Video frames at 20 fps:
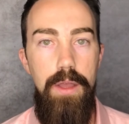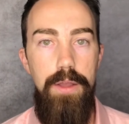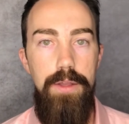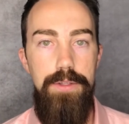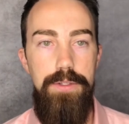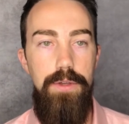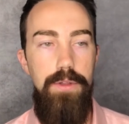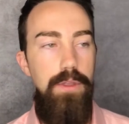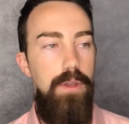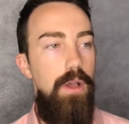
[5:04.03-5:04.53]

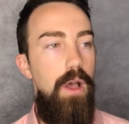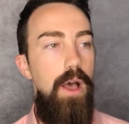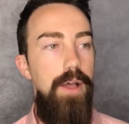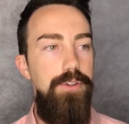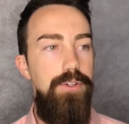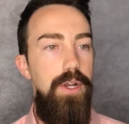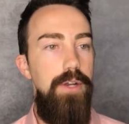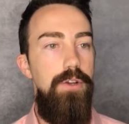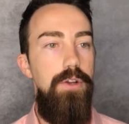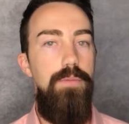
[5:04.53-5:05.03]
So the
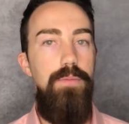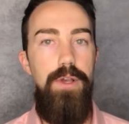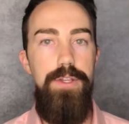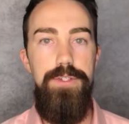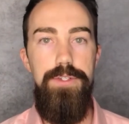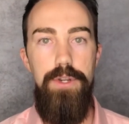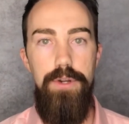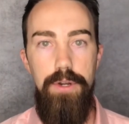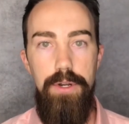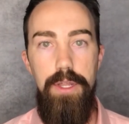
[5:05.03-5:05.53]
contractor
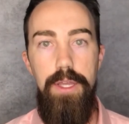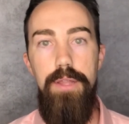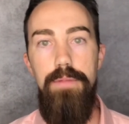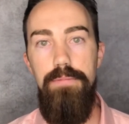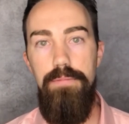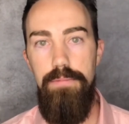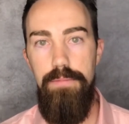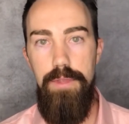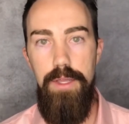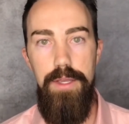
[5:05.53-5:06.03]
must turn
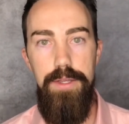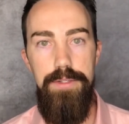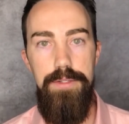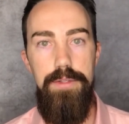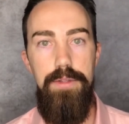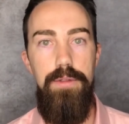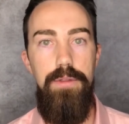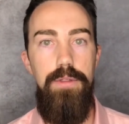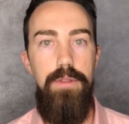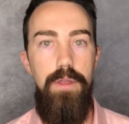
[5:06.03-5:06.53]
in
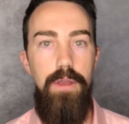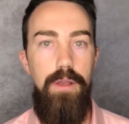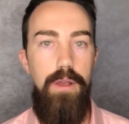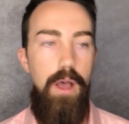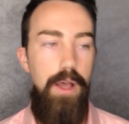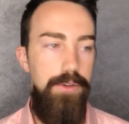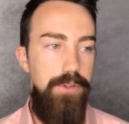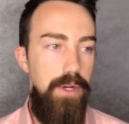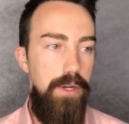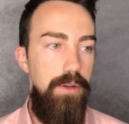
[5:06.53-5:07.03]
this. The
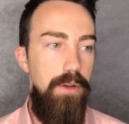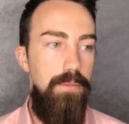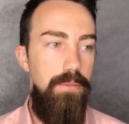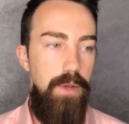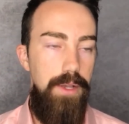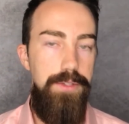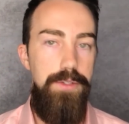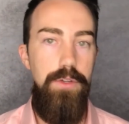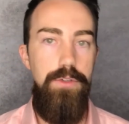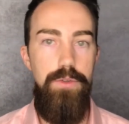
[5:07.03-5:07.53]
contractor
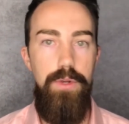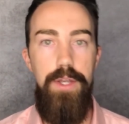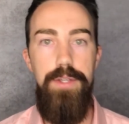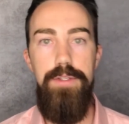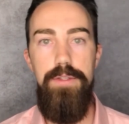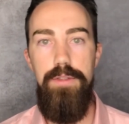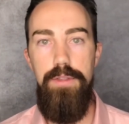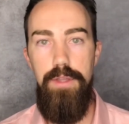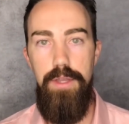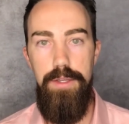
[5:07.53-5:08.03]
must
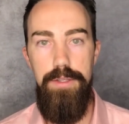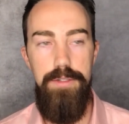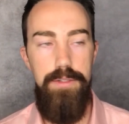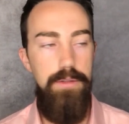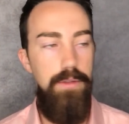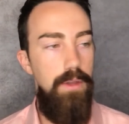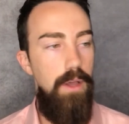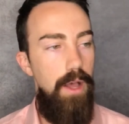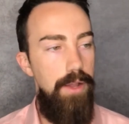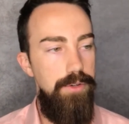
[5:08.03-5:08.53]
address this.
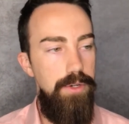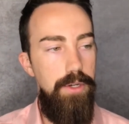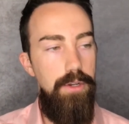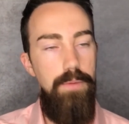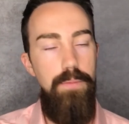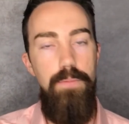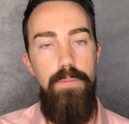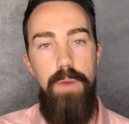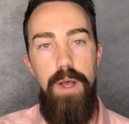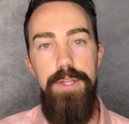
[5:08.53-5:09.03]
The
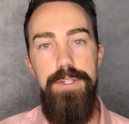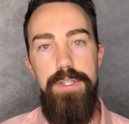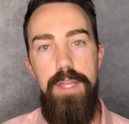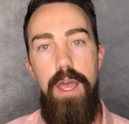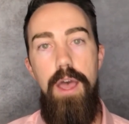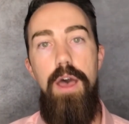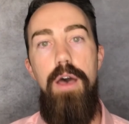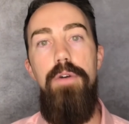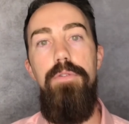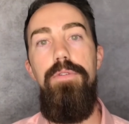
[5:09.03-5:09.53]
contractor must
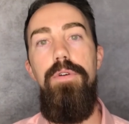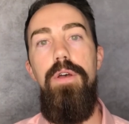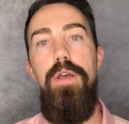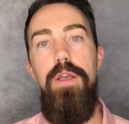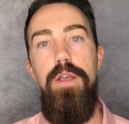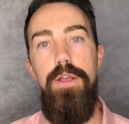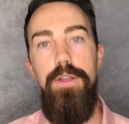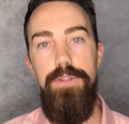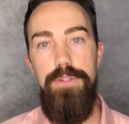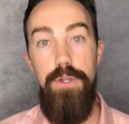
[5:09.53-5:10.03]
have
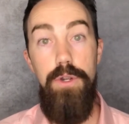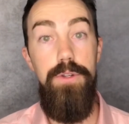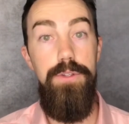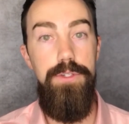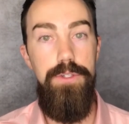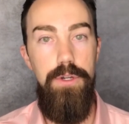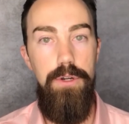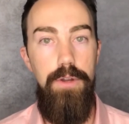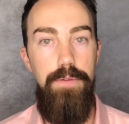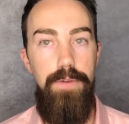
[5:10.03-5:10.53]
certain
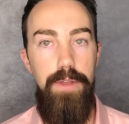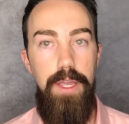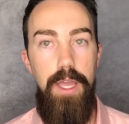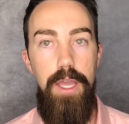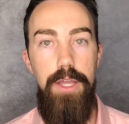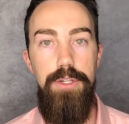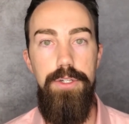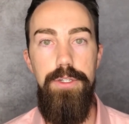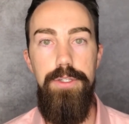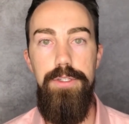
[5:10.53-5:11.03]

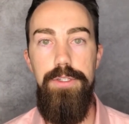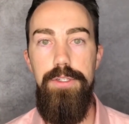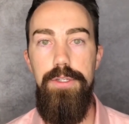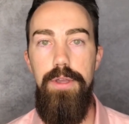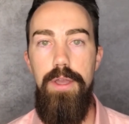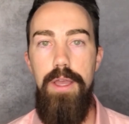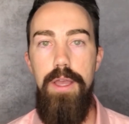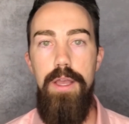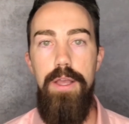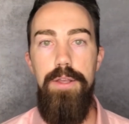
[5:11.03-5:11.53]
certifications.
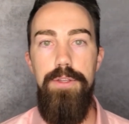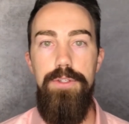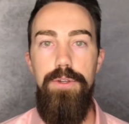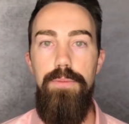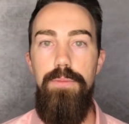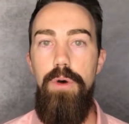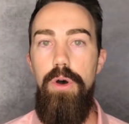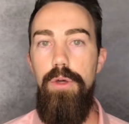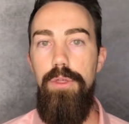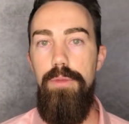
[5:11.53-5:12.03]
So
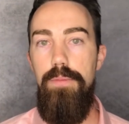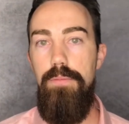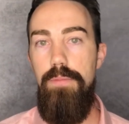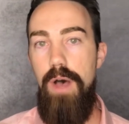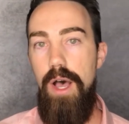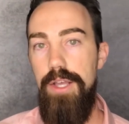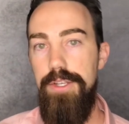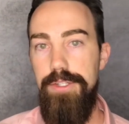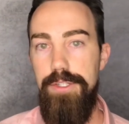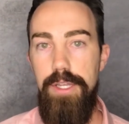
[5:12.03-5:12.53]
both
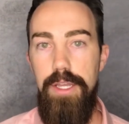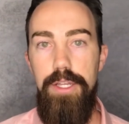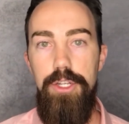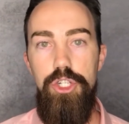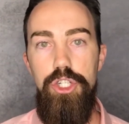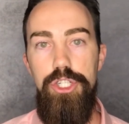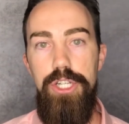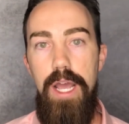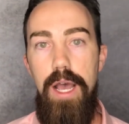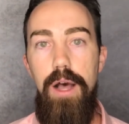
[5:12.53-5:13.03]
must and
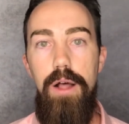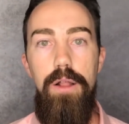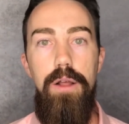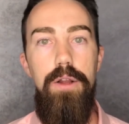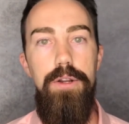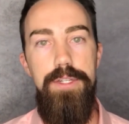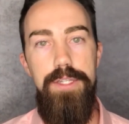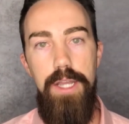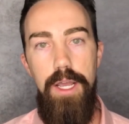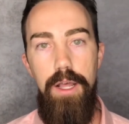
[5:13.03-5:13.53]
shall
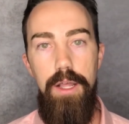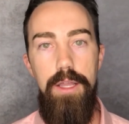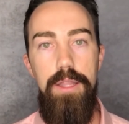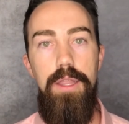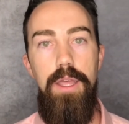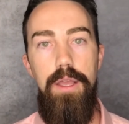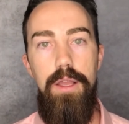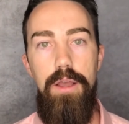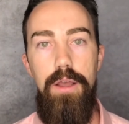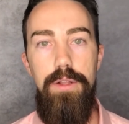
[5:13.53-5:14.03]
are telling
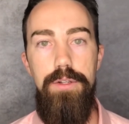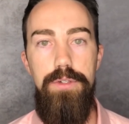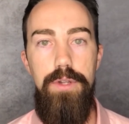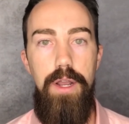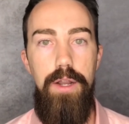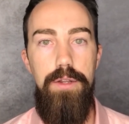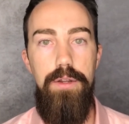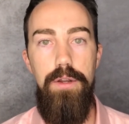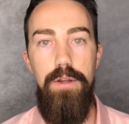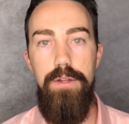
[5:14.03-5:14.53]
that
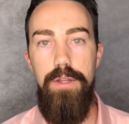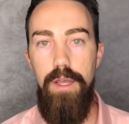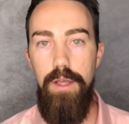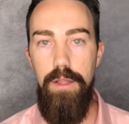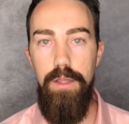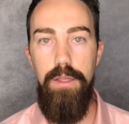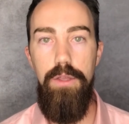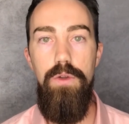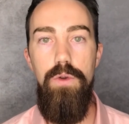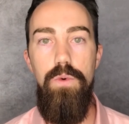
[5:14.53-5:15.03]
contractor,
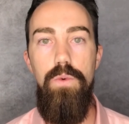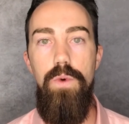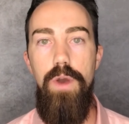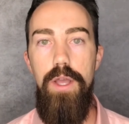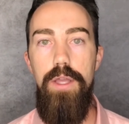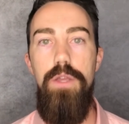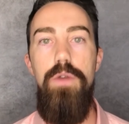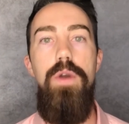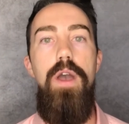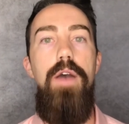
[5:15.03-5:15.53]
telling you
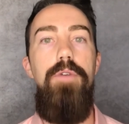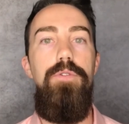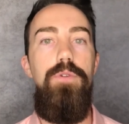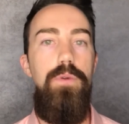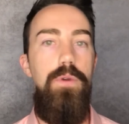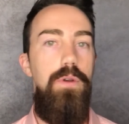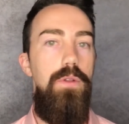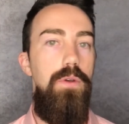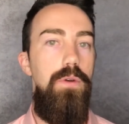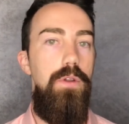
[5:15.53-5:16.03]
what you have to
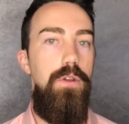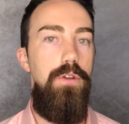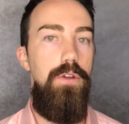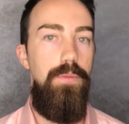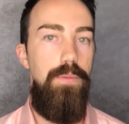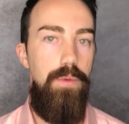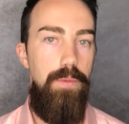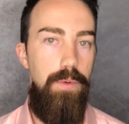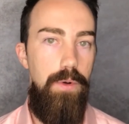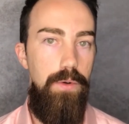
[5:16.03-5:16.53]
include in
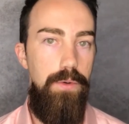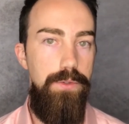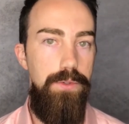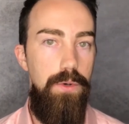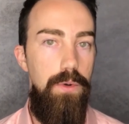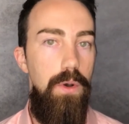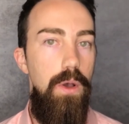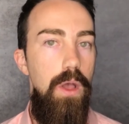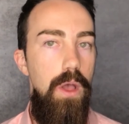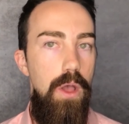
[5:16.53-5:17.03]
your
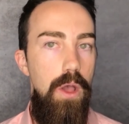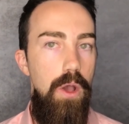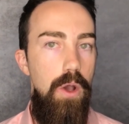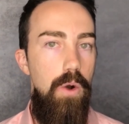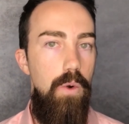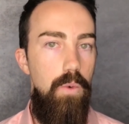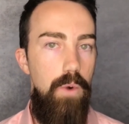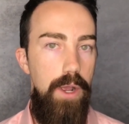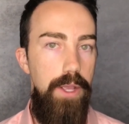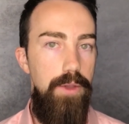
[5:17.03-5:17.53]
proposal,
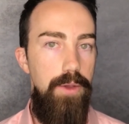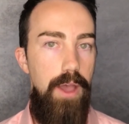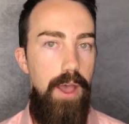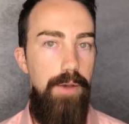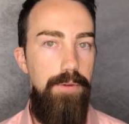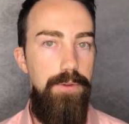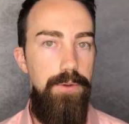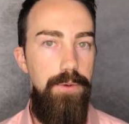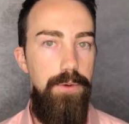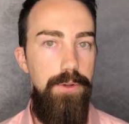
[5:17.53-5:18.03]
what you
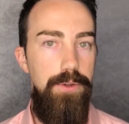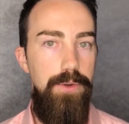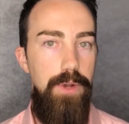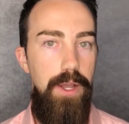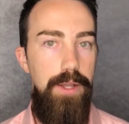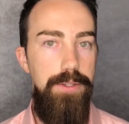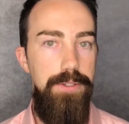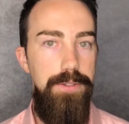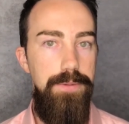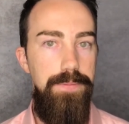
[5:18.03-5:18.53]
have to
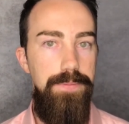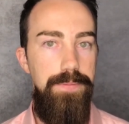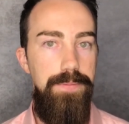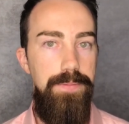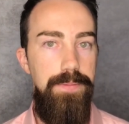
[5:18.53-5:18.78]
address.